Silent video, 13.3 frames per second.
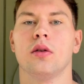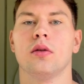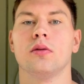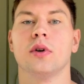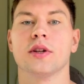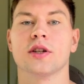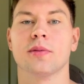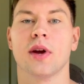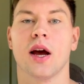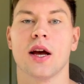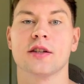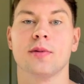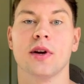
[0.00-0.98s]
What's up,
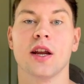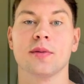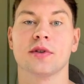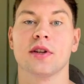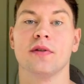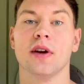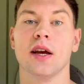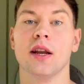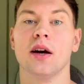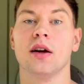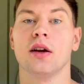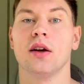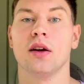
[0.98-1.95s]
guys? My name's David,
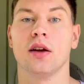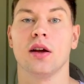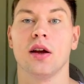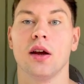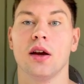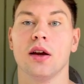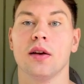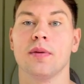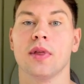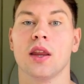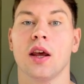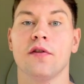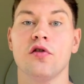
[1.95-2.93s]
and
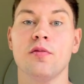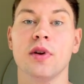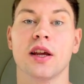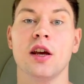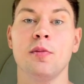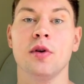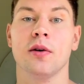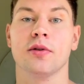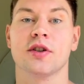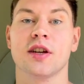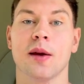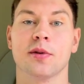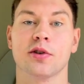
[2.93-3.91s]
if you've been keeping up with
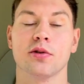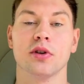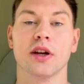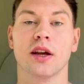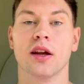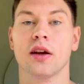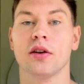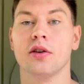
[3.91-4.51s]
Sam Sulek,